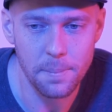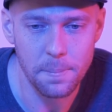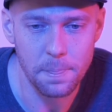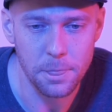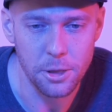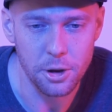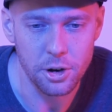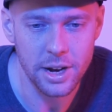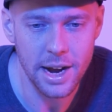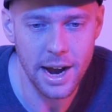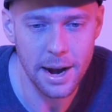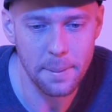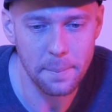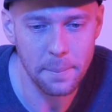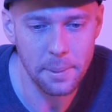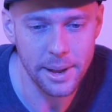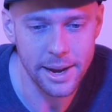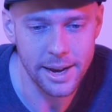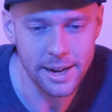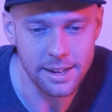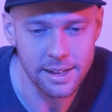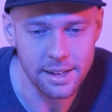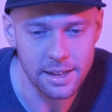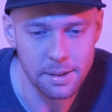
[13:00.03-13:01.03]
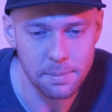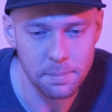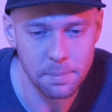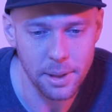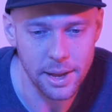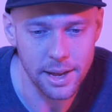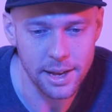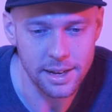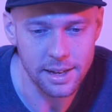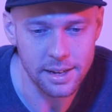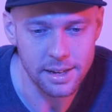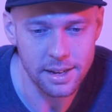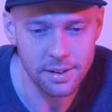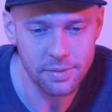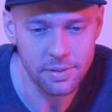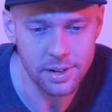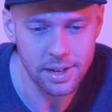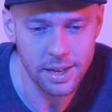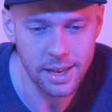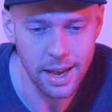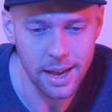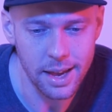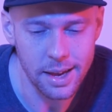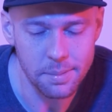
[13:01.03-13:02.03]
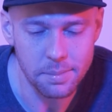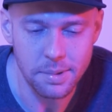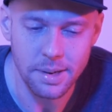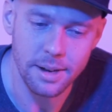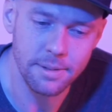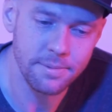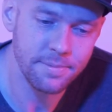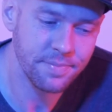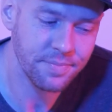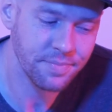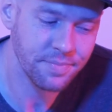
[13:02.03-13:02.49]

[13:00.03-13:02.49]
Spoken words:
you're kind of playing a different game. But